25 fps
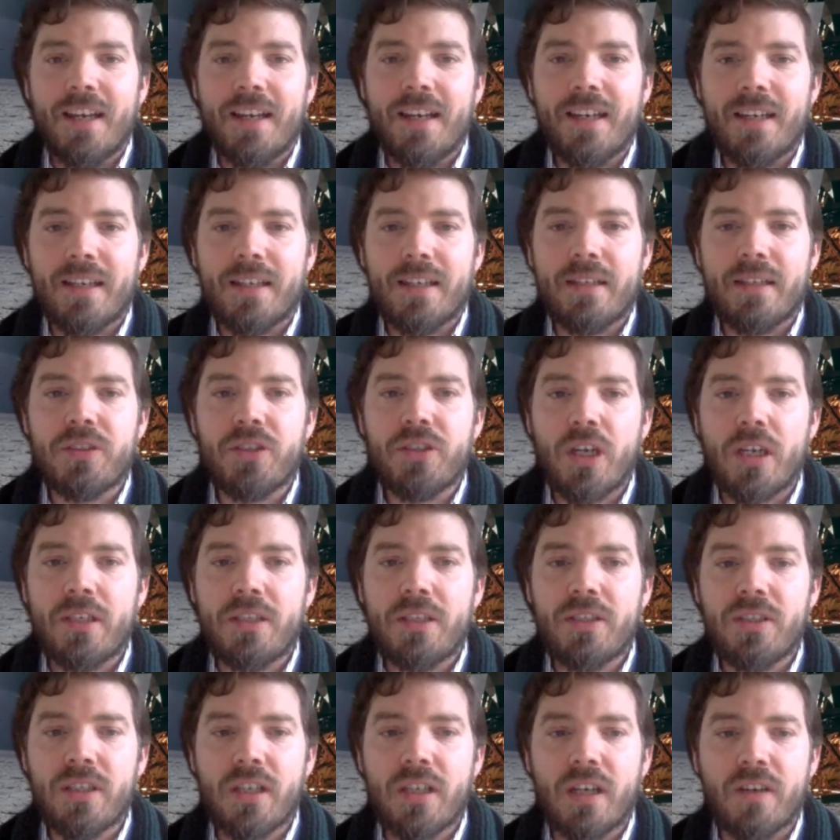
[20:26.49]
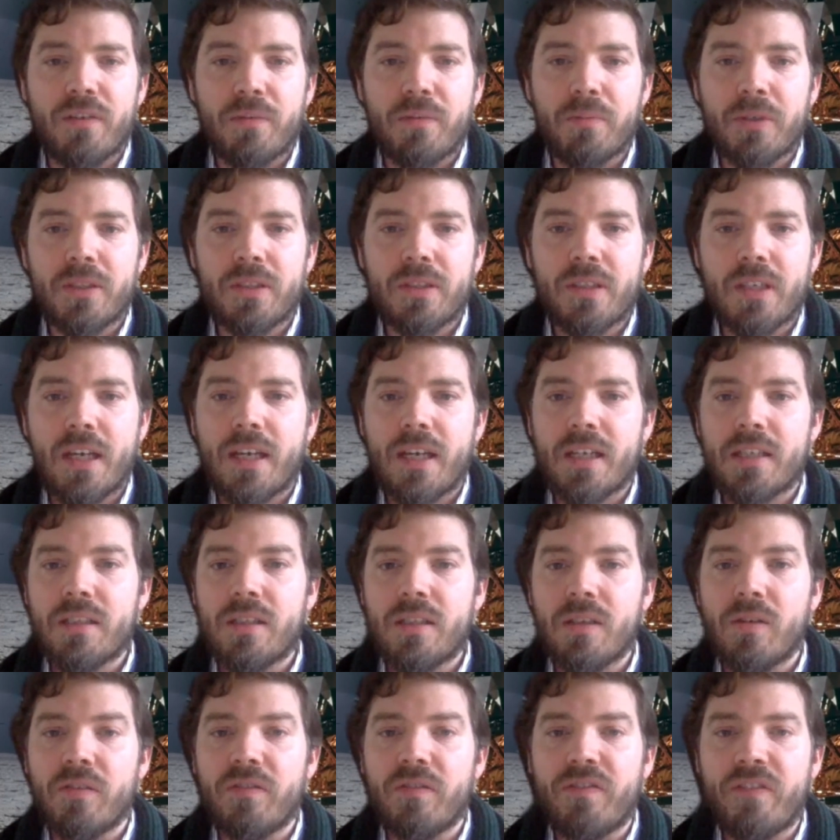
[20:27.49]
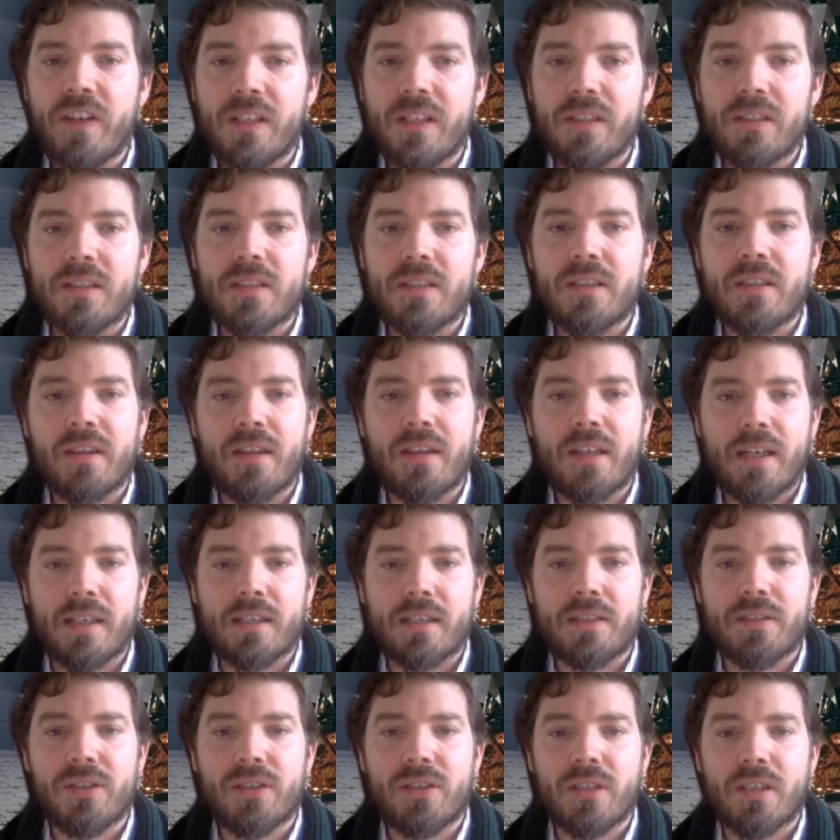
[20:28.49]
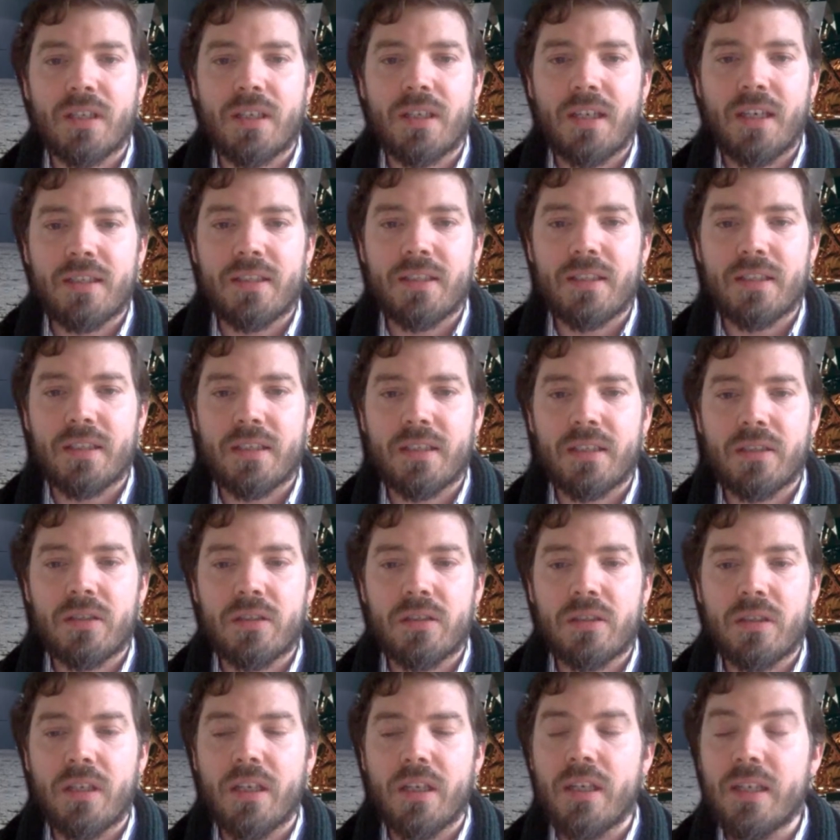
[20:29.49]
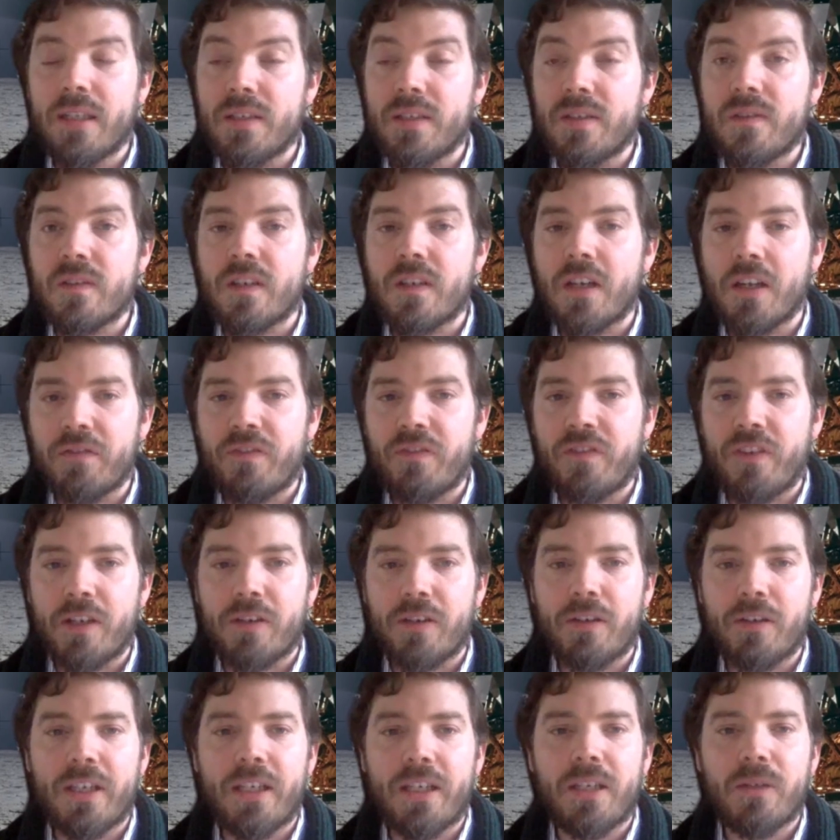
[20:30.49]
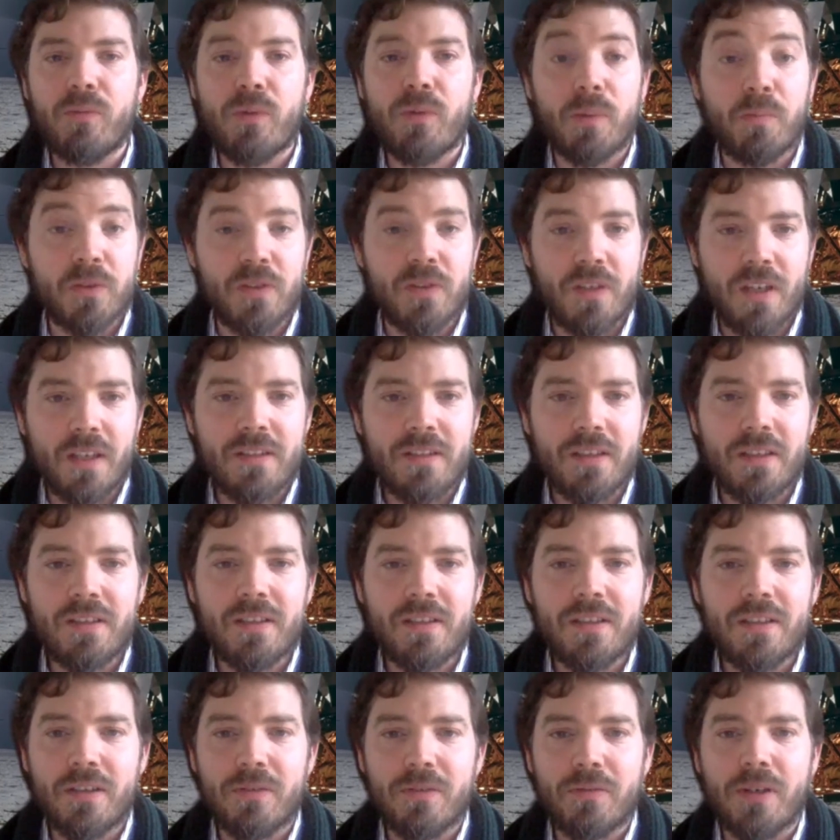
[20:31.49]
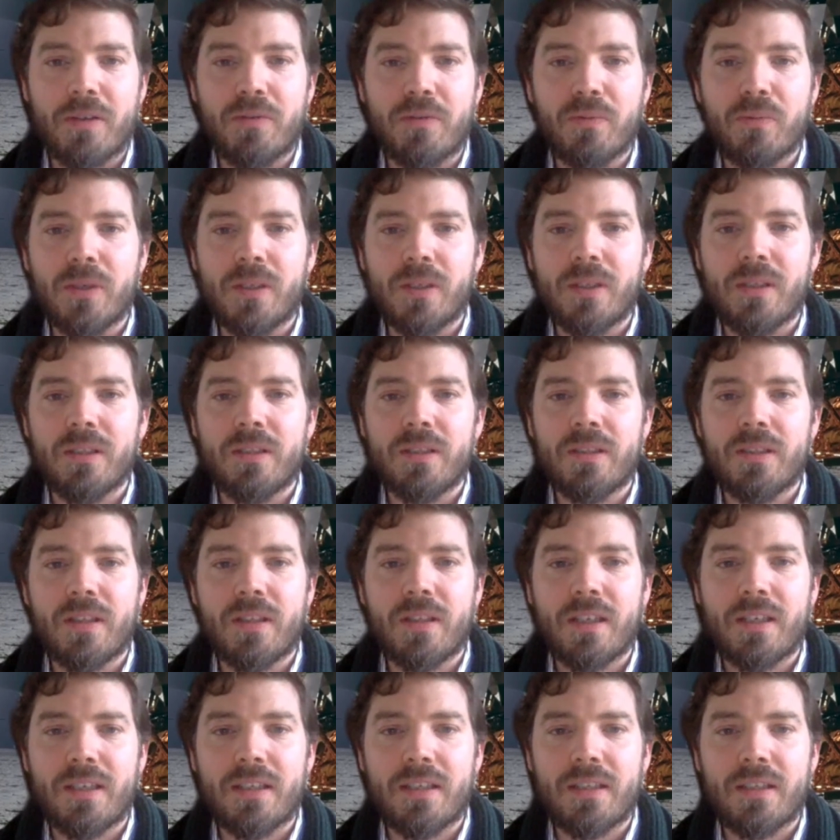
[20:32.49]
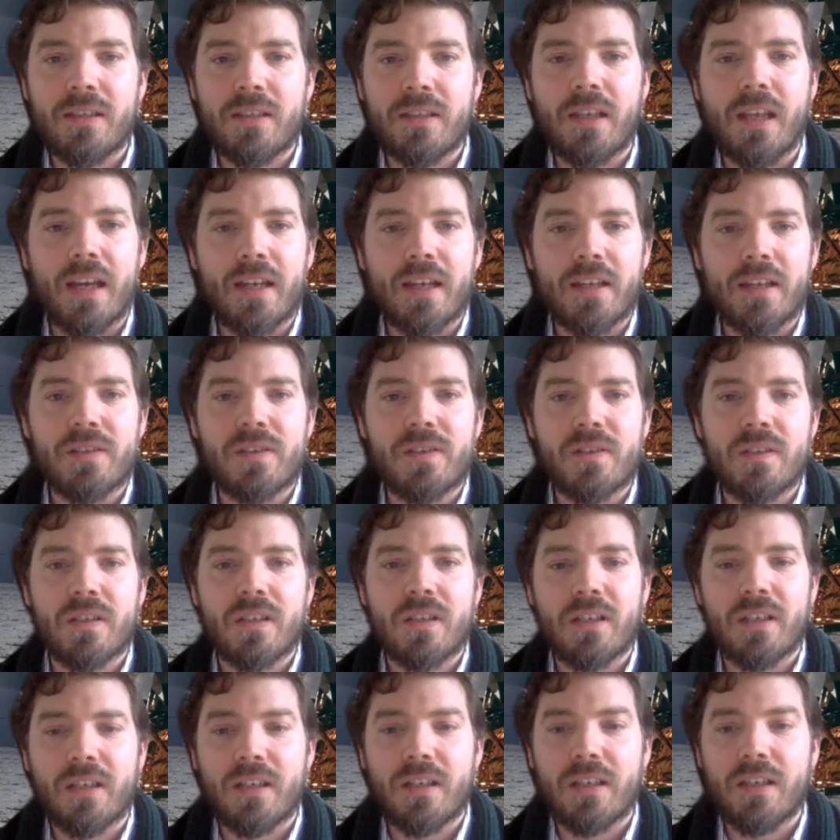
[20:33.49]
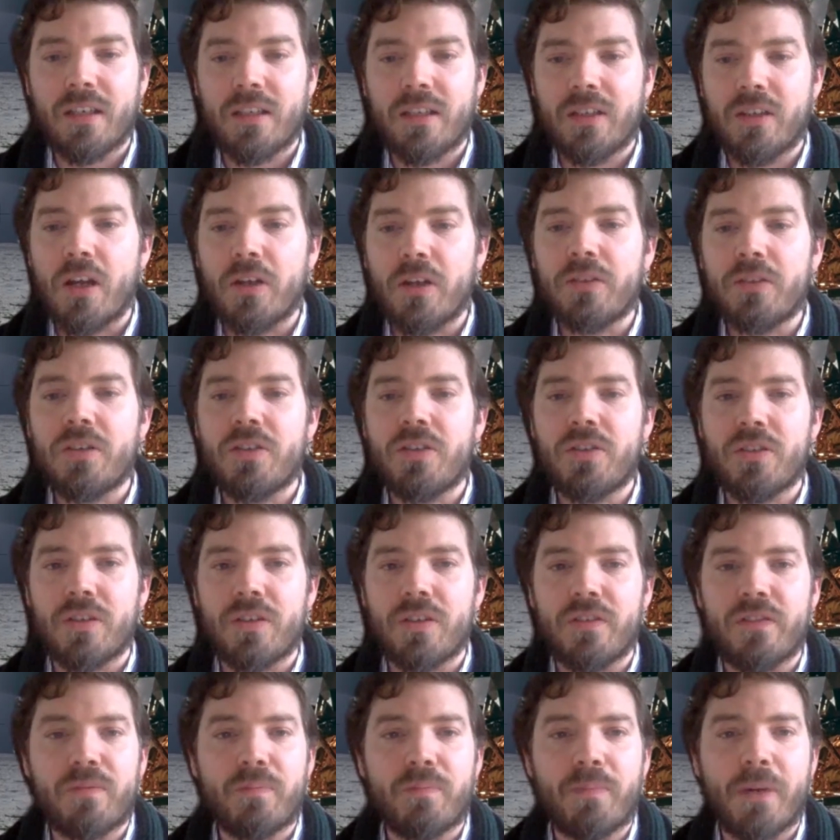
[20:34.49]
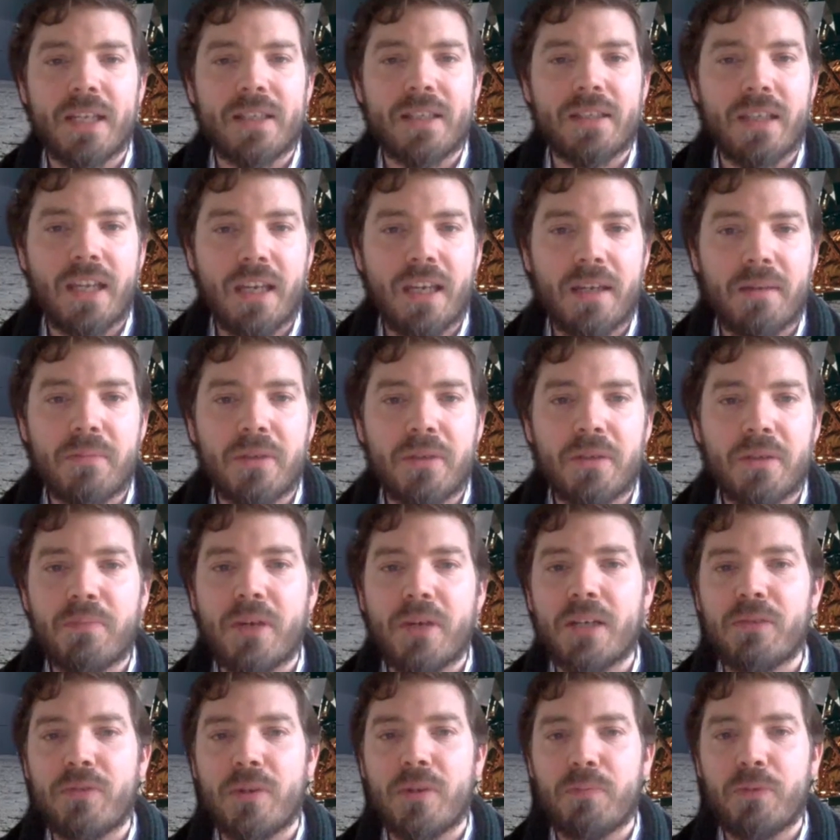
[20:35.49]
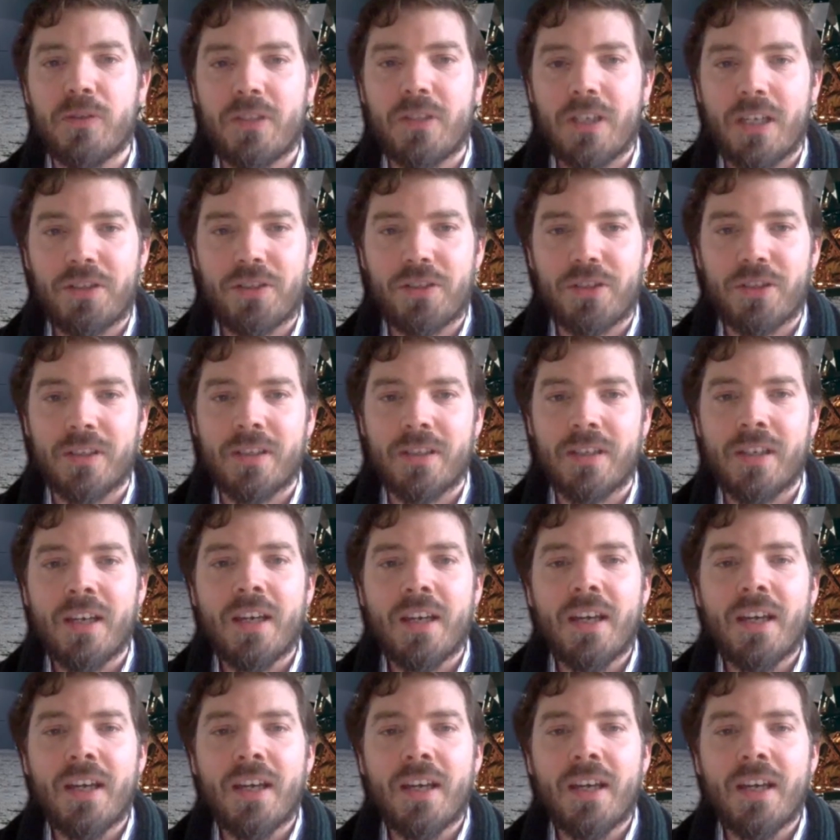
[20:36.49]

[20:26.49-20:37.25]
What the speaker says: The Chinese government has long felt that it is unfairly represented around the world, that it has an undeserved bad name and bad reputation,